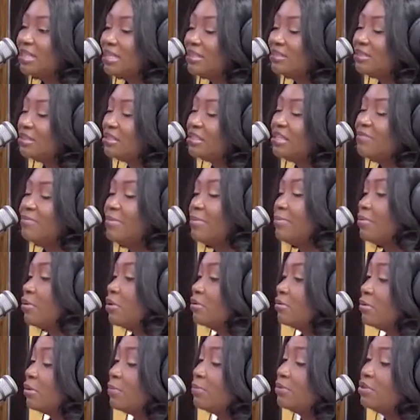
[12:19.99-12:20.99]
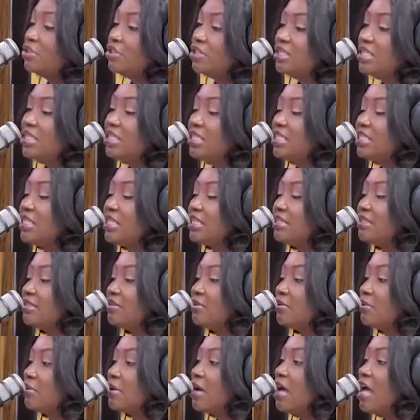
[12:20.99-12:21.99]
I just give people opportunities
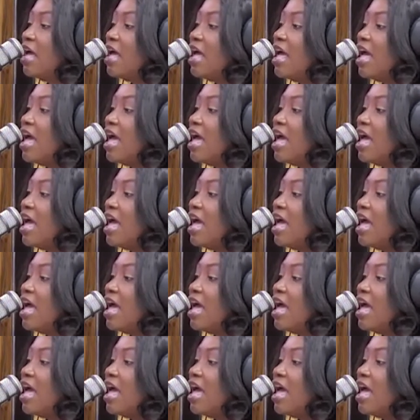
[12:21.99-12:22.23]
and all.